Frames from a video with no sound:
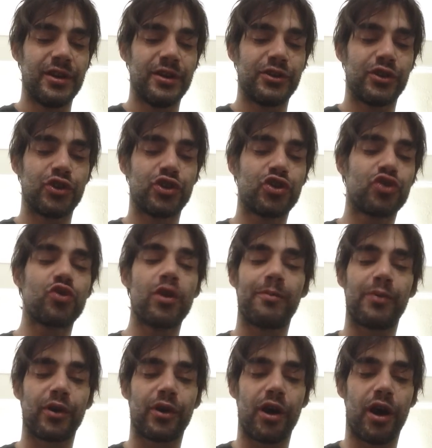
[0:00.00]
to
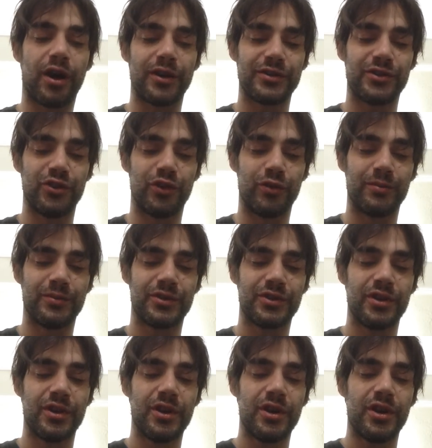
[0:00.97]
stripper
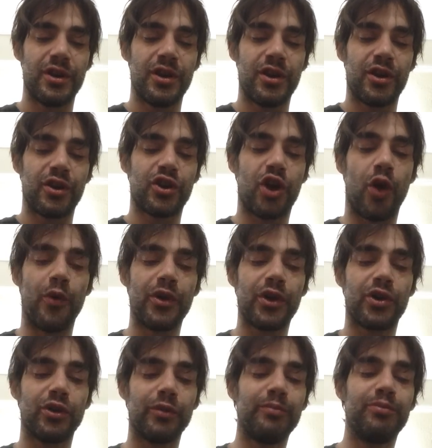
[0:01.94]
costumes,
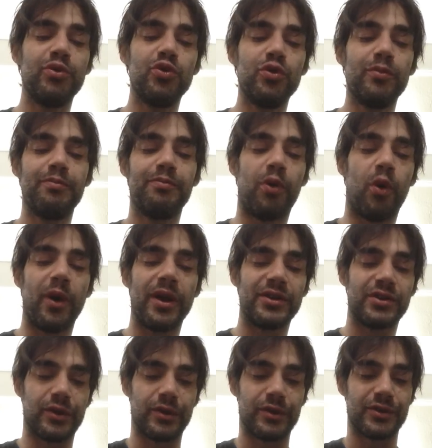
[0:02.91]
conical boob
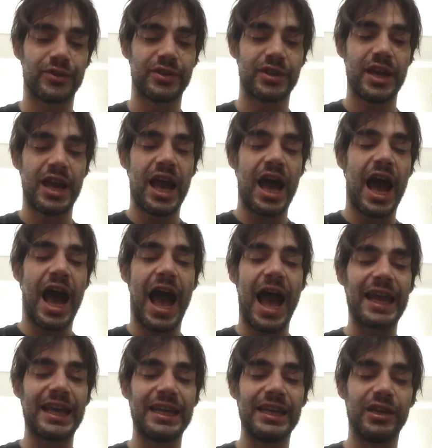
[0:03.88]
pointers,
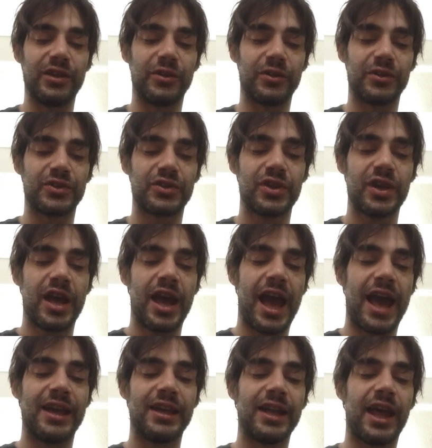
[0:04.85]
high heels,
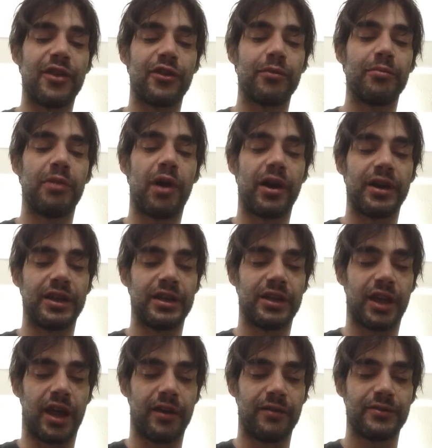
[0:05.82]
and leather body
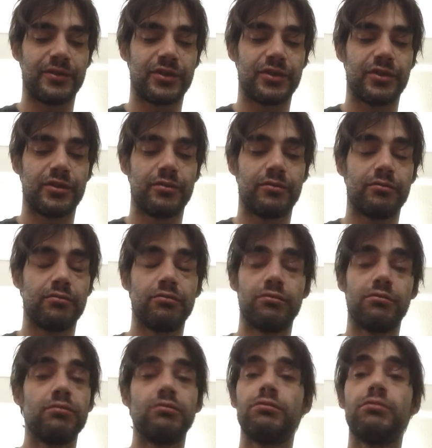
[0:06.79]
gloves?
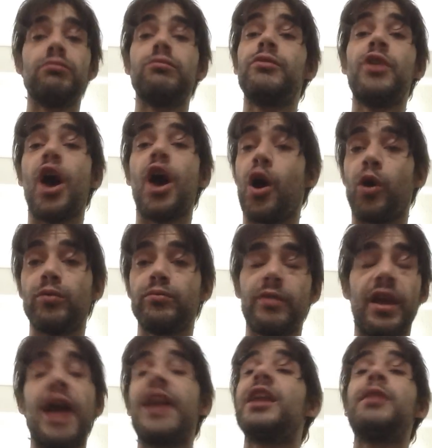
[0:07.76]
No,
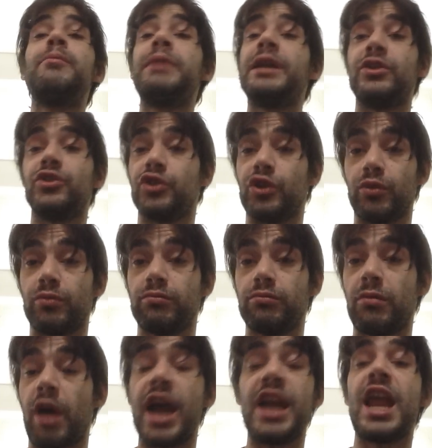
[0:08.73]
and I didn't mean to.
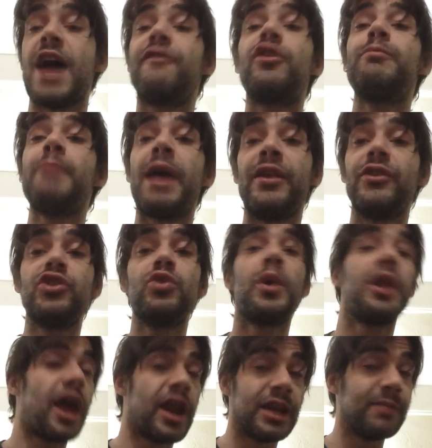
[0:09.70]
I never meant
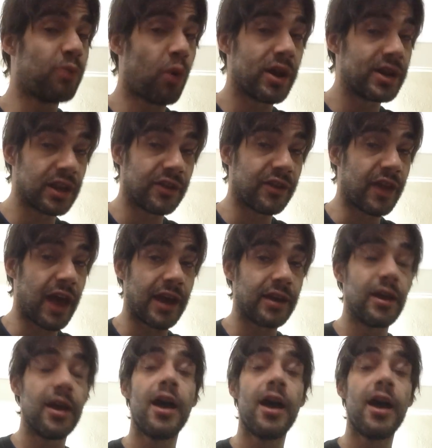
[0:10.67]
to at any point in that.